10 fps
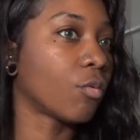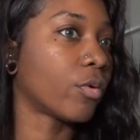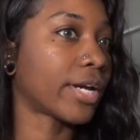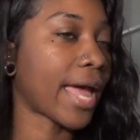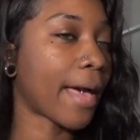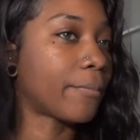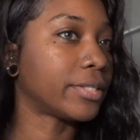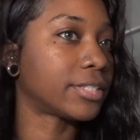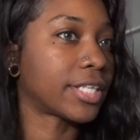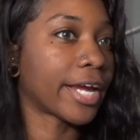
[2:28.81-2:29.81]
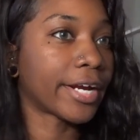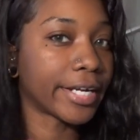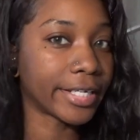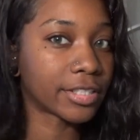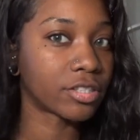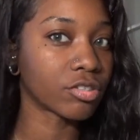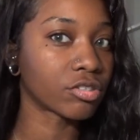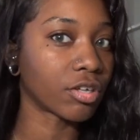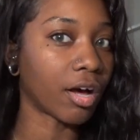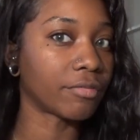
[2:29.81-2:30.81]
what happens the hair is still
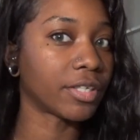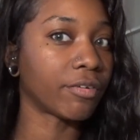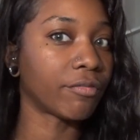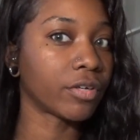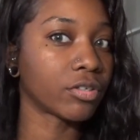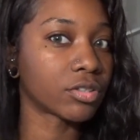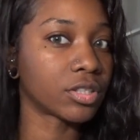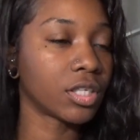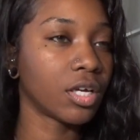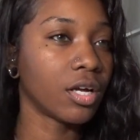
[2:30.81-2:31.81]
soft it feels